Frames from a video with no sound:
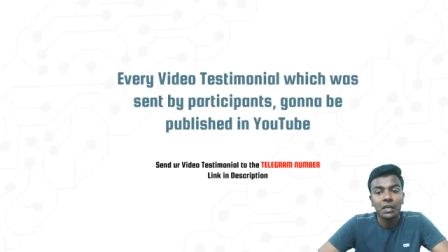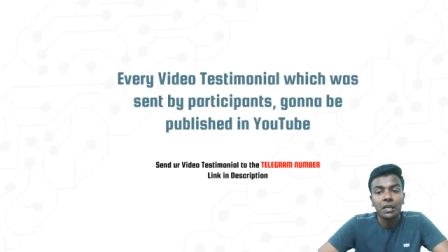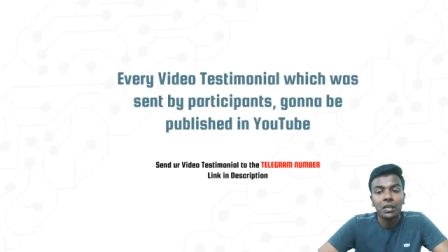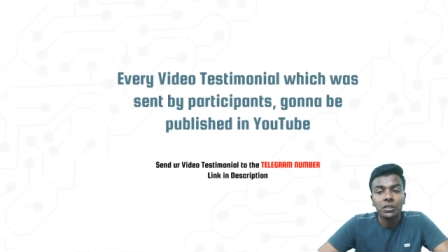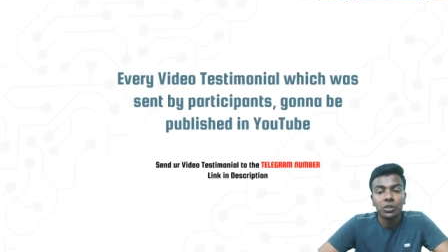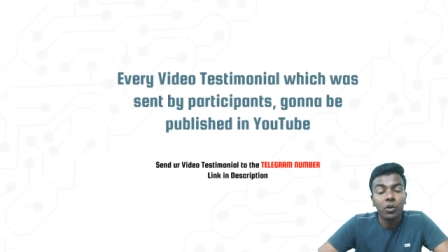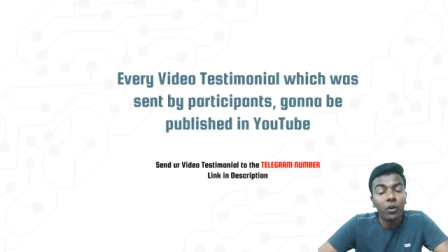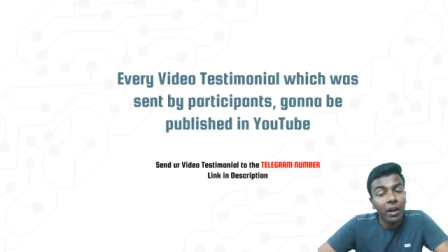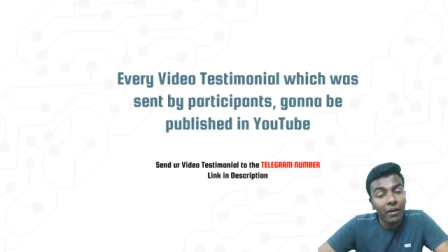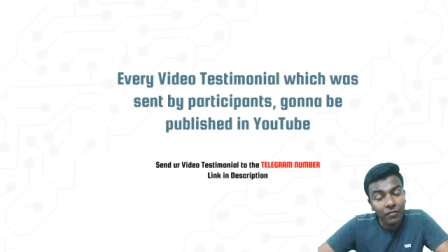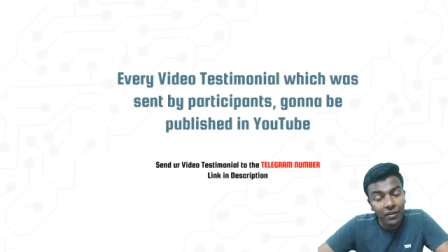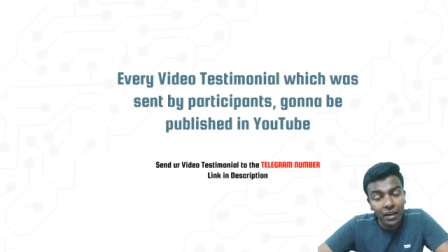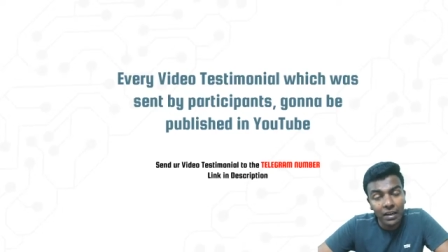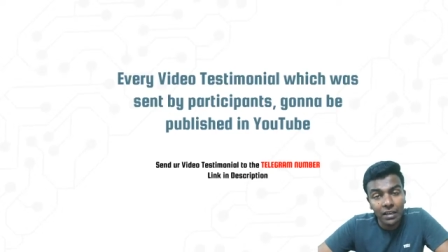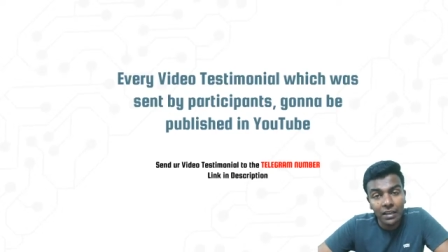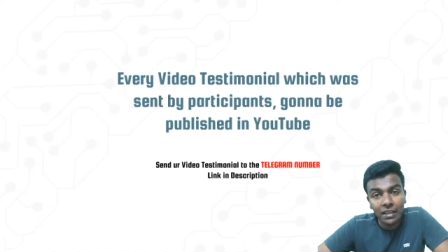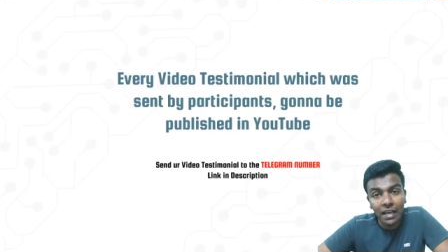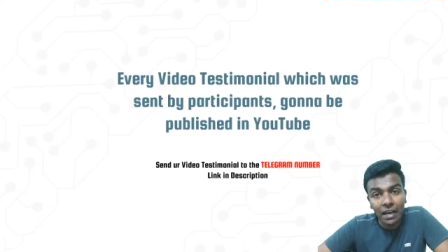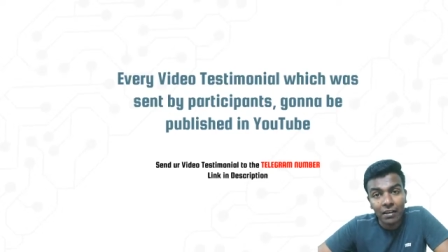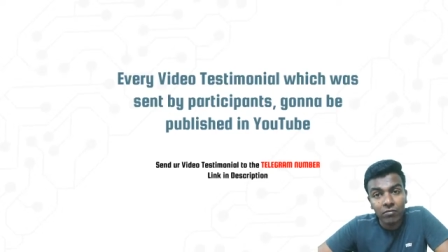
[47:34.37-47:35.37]
So definitely
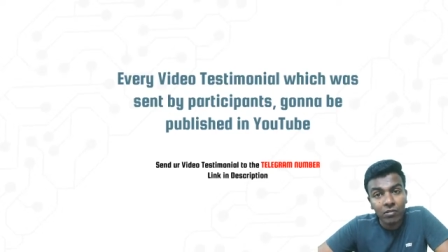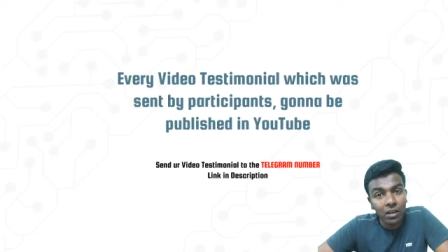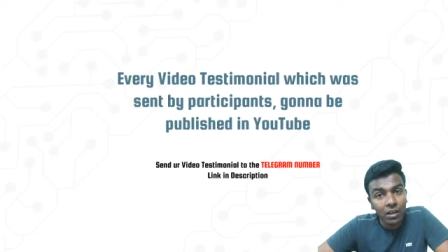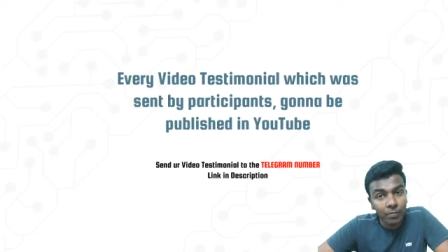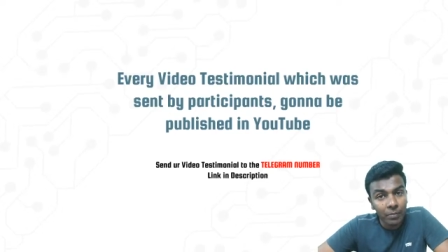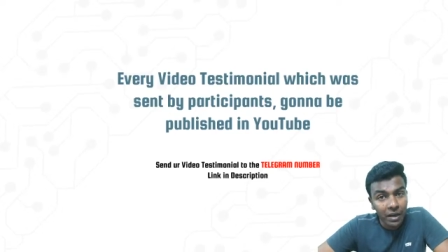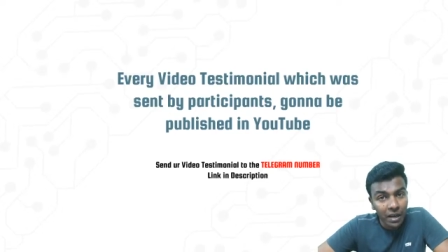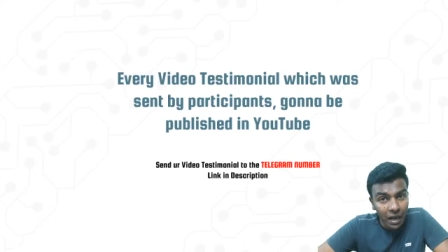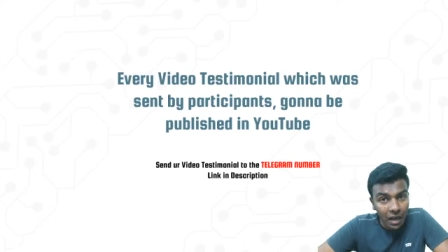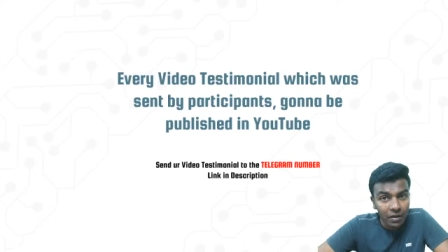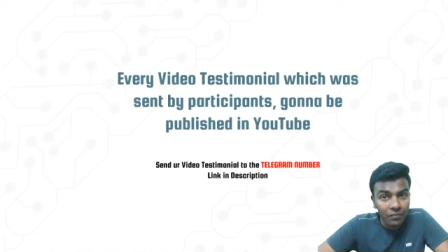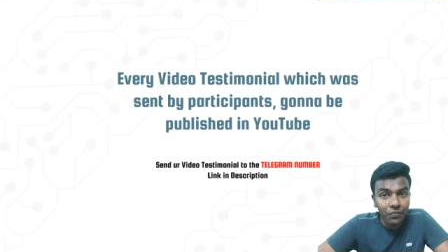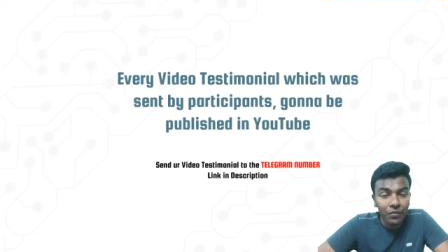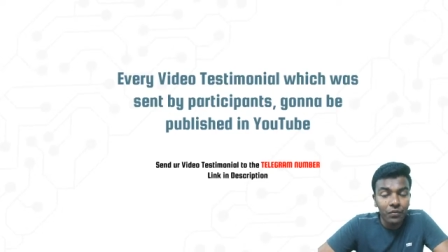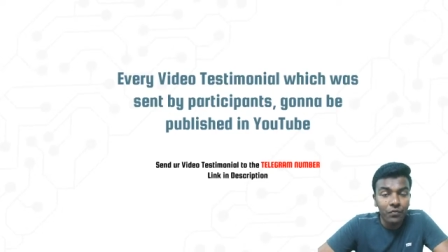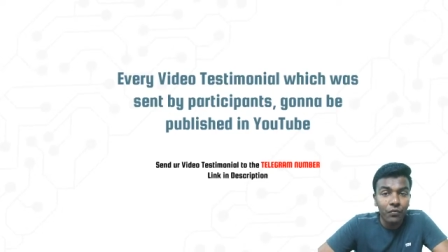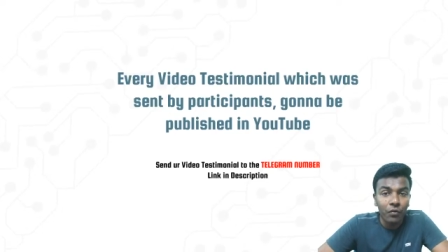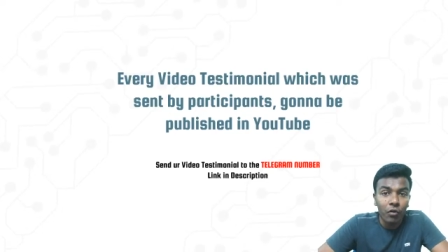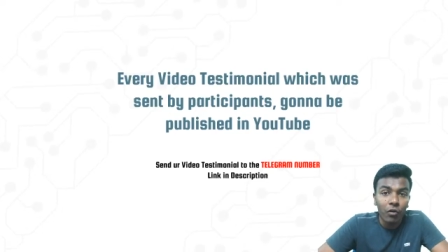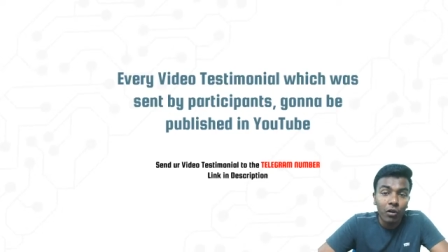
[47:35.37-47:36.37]
that will be helpful
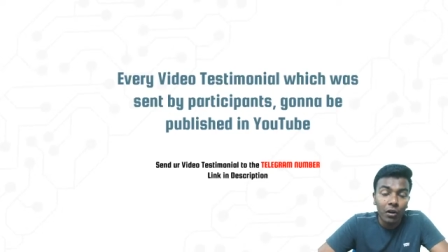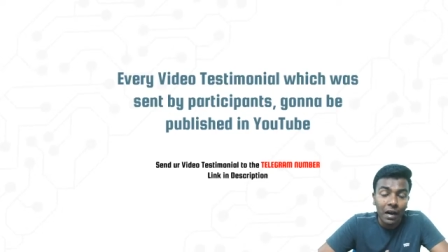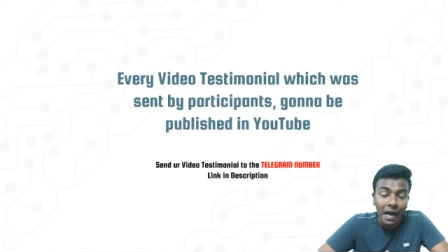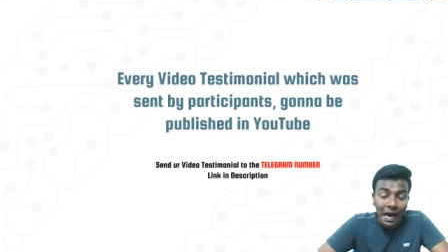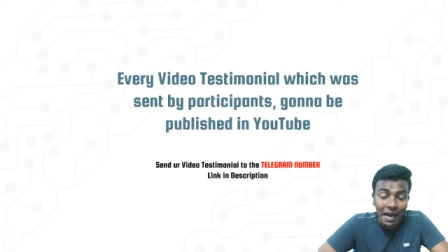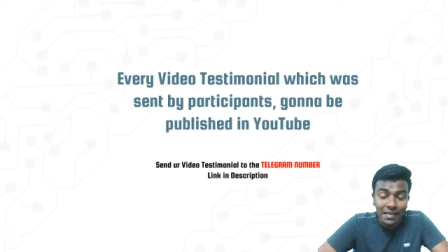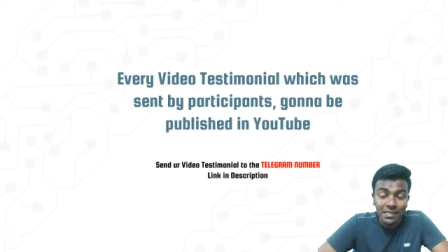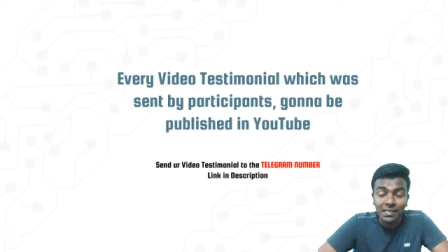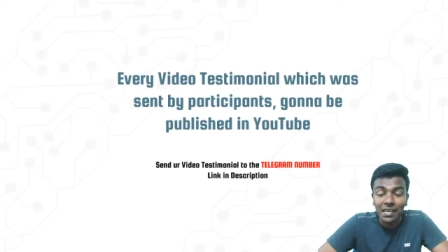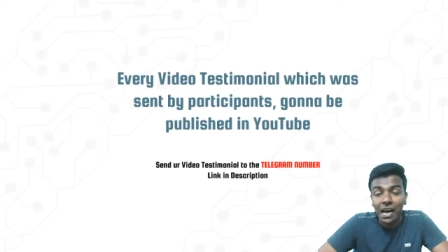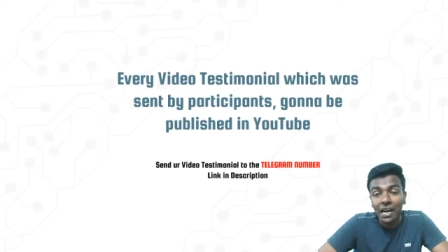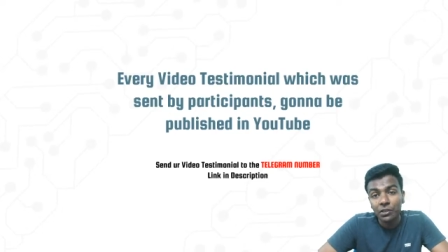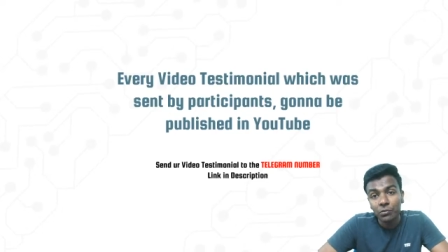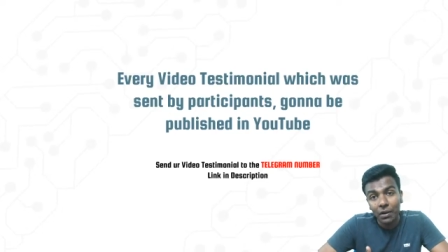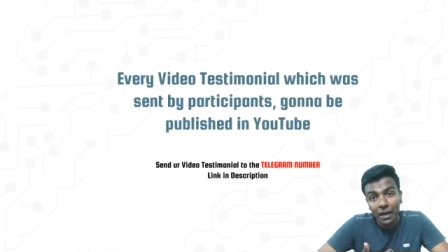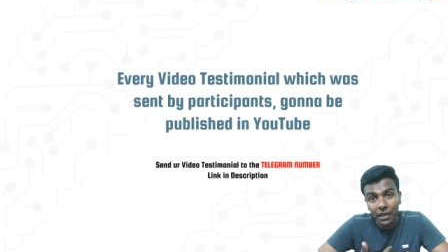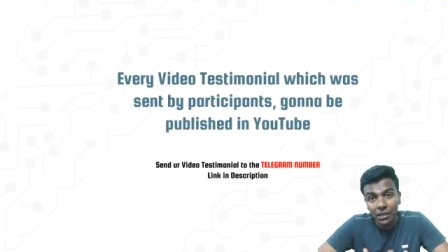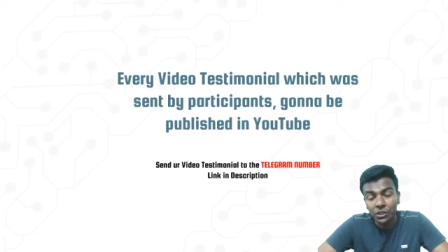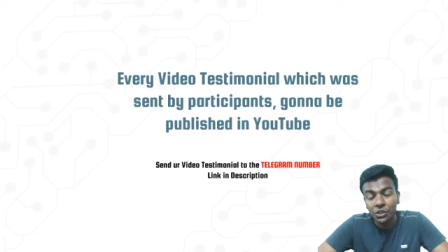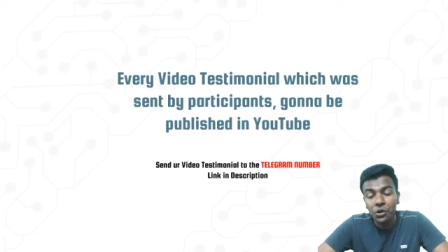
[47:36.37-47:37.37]
for us as
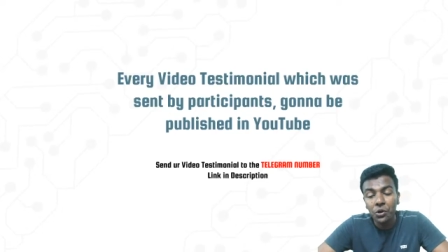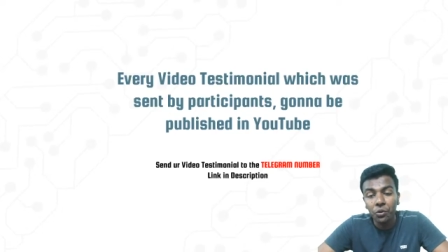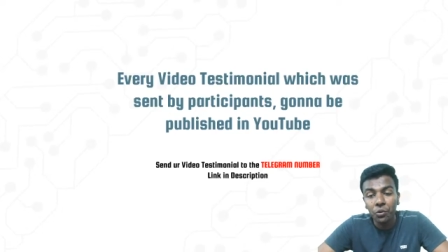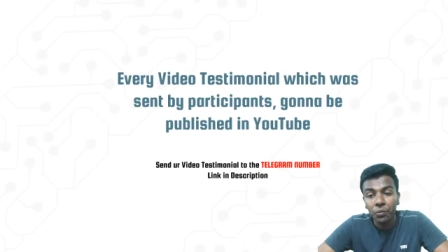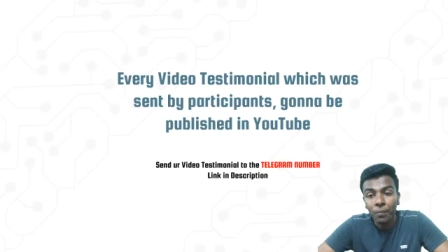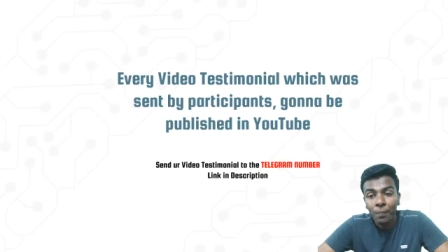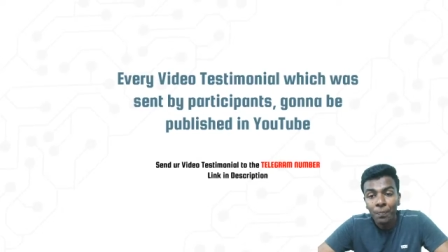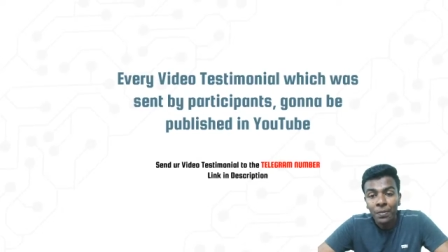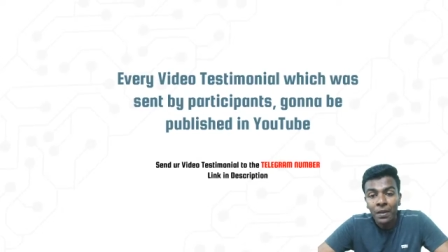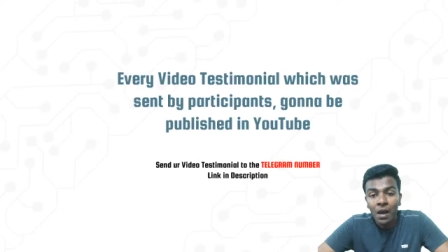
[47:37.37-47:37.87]
well as you.